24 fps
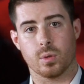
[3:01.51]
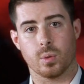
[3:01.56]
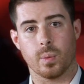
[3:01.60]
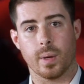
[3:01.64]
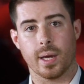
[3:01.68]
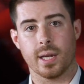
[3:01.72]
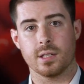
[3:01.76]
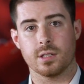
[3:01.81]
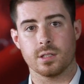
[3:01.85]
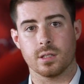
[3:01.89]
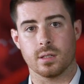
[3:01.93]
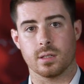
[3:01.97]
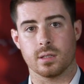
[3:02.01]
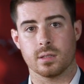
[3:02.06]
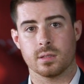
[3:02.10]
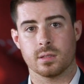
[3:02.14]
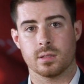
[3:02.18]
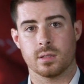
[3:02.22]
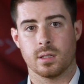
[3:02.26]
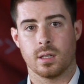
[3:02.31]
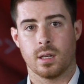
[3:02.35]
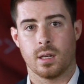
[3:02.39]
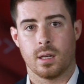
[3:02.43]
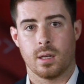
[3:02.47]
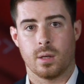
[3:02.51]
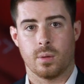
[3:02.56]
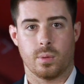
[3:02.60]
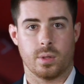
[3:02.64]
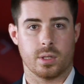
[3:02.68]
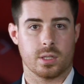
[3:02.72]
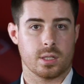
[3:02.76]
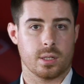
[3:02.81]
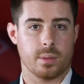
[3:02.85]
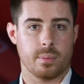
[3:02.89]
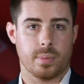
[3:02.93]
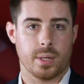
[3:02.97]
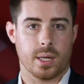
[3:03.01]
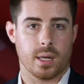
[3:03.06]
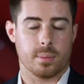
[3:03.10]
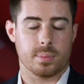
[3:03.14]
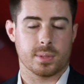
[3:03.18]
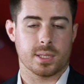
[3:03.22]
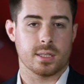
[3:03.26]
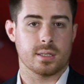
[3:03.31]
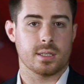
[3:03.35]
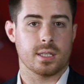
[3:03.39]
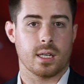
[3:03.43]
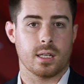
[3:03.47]
level wages, which can be
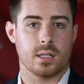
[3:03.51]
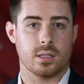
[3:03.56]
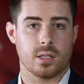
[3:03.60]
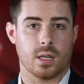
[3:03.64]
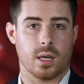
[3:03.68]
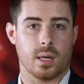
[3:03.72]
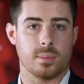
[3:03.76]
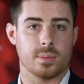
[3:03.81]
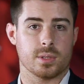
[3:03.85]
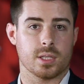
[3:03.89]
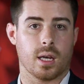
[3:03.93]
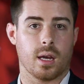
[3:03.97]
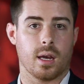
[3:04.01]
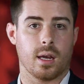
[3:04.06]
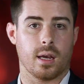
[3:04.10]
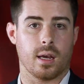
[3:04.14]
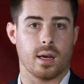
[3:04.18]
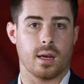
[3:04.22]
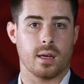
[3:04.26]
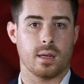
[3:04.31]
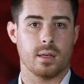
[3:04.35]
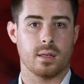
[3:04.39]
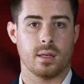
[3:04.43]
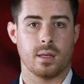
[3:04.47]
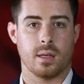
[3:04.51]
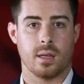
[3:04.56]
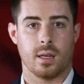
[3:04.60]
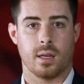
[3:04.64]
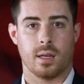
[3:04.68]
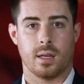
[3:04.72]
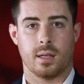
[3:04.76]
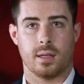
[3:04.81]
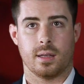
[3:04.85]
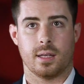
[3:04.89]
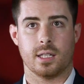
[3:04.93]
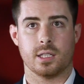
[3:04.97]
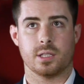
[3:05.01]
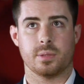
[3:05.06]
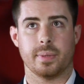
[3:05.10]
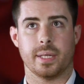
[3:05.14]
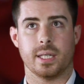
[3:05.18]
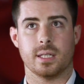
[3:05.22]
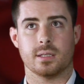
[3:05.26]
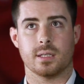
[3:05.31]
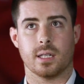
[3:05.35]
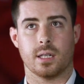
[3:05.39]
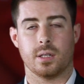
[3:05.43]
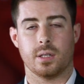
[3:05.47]
up to 10 times higher. This
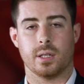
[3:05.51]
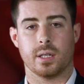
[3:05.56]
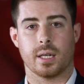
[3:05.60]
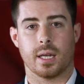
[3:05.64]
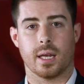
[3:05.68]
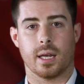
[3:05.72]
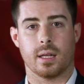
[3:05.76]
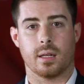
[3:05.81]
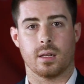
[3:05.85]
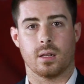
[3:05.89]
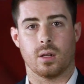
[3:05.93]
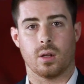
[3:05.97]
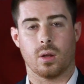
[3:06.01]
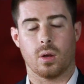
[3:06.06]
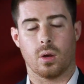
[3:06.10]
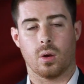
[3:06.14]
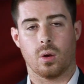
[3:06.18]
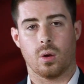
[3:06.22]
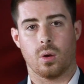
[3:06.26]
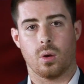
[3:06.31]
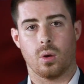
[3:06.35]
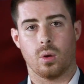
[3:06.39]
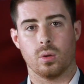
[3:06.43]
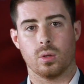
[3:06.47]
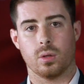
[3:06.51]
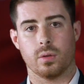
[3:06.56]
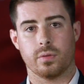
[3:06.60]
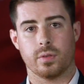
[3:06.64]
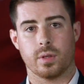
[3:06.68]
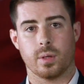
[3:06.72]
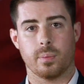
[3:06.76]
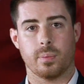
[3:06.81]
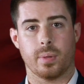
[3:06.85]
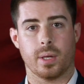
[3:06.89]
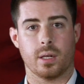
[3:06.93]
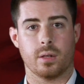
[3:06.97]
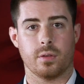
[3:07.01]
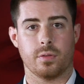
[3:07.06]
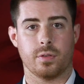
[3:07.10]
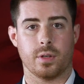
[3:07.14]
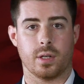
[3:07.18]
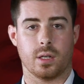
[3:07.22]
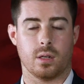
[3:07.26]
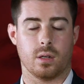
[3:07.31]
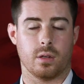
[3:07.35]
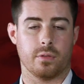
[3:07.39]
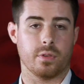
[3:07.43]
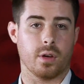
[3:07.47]
means that you get all of the
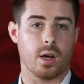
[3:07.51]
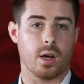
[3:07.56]
benefit